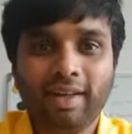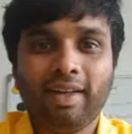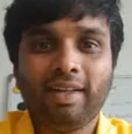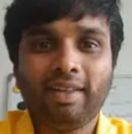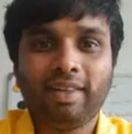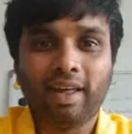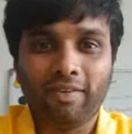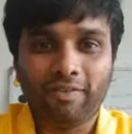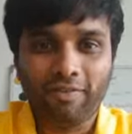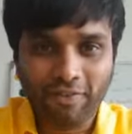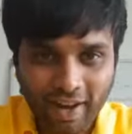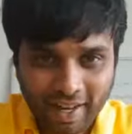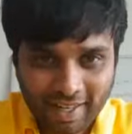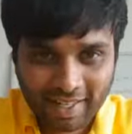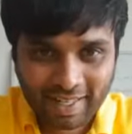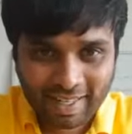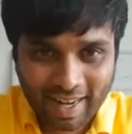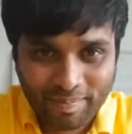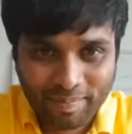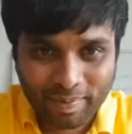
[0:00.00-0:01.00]
The
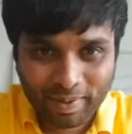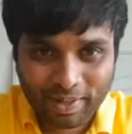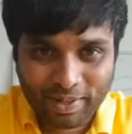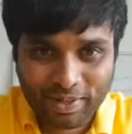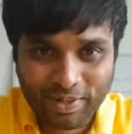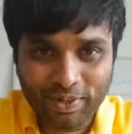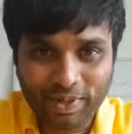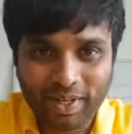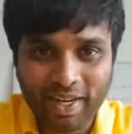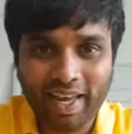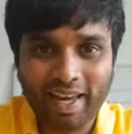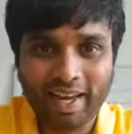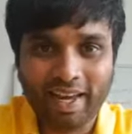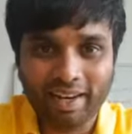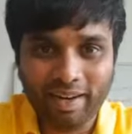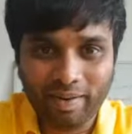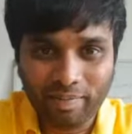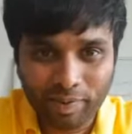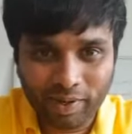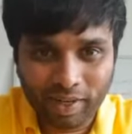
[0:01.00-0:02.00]
first step is to take
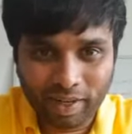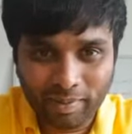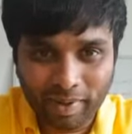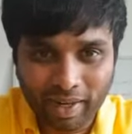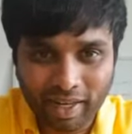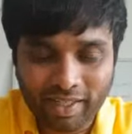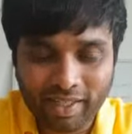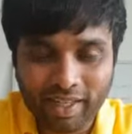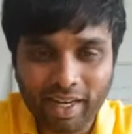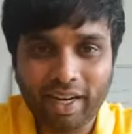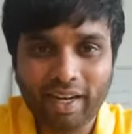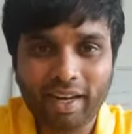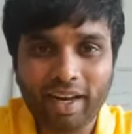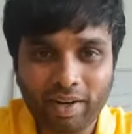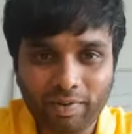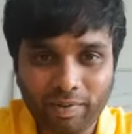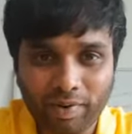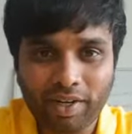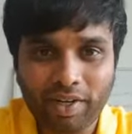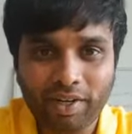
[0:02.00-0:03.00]
an input image and
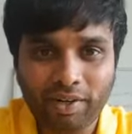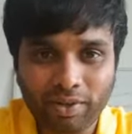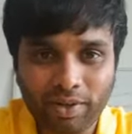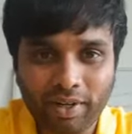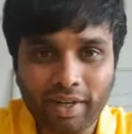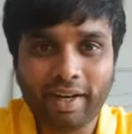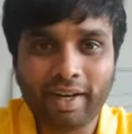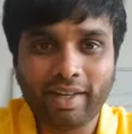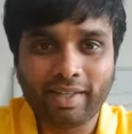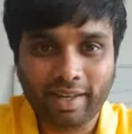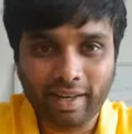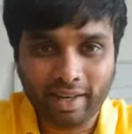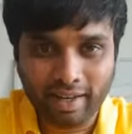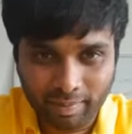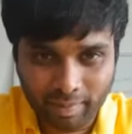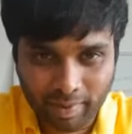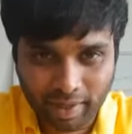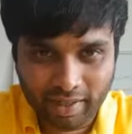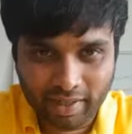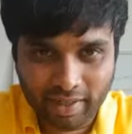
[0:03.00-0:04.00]
convert it into the grayscale
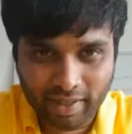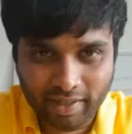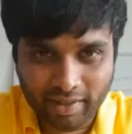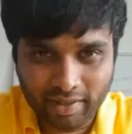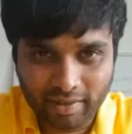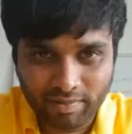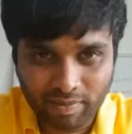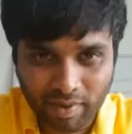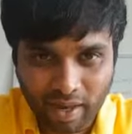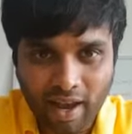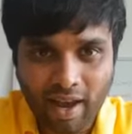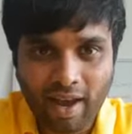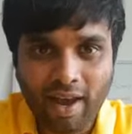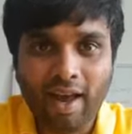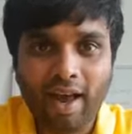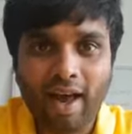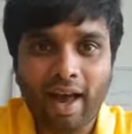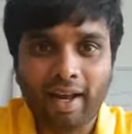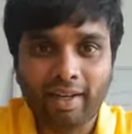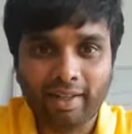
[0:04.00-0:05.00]
image.
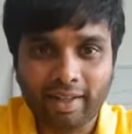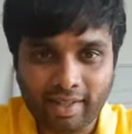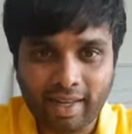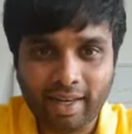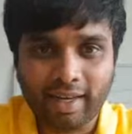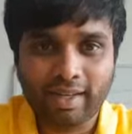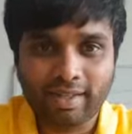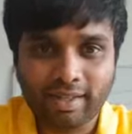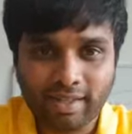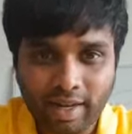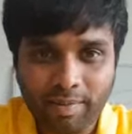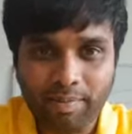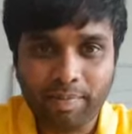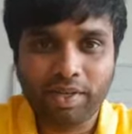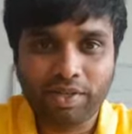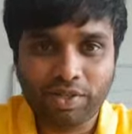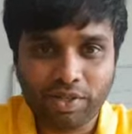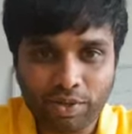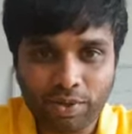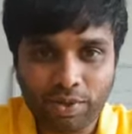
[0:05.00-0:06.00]
And the second step
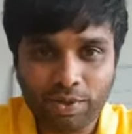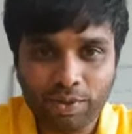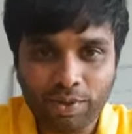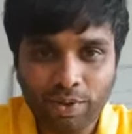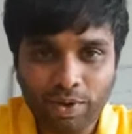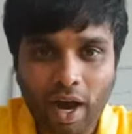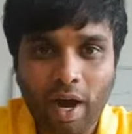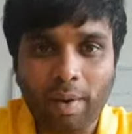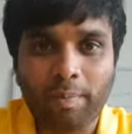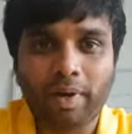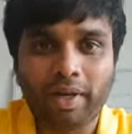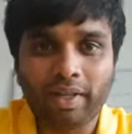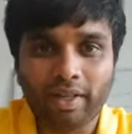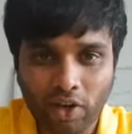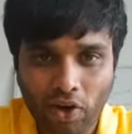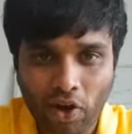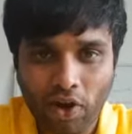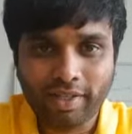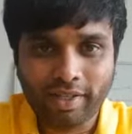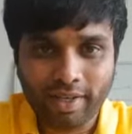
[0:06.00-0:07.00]
is to apply the
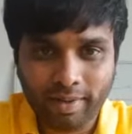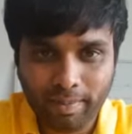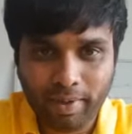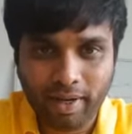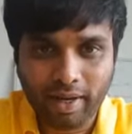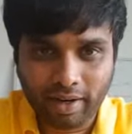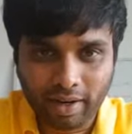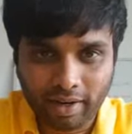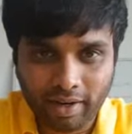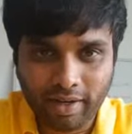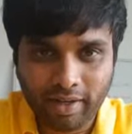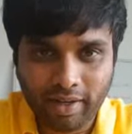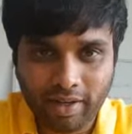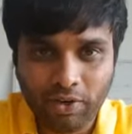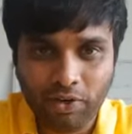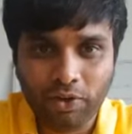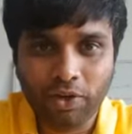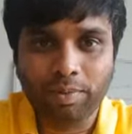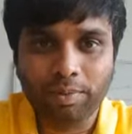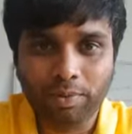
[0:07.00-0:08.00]
Gaussian blur on
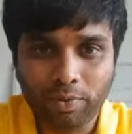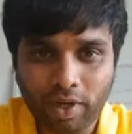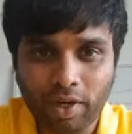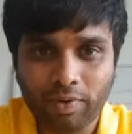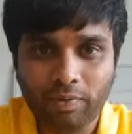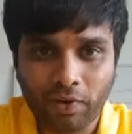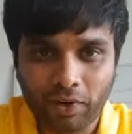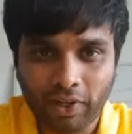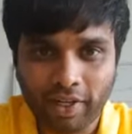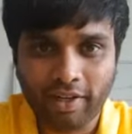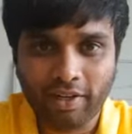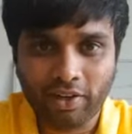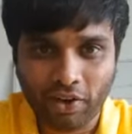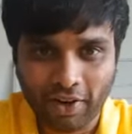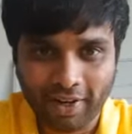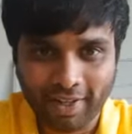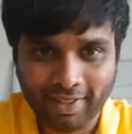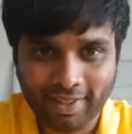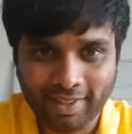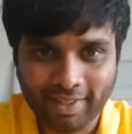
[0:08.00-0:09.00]
it to remove the unwanted
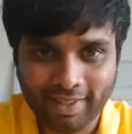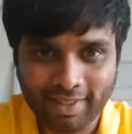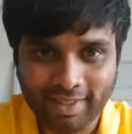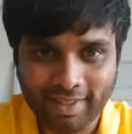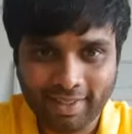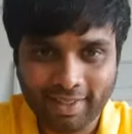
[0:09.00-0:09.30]
noise.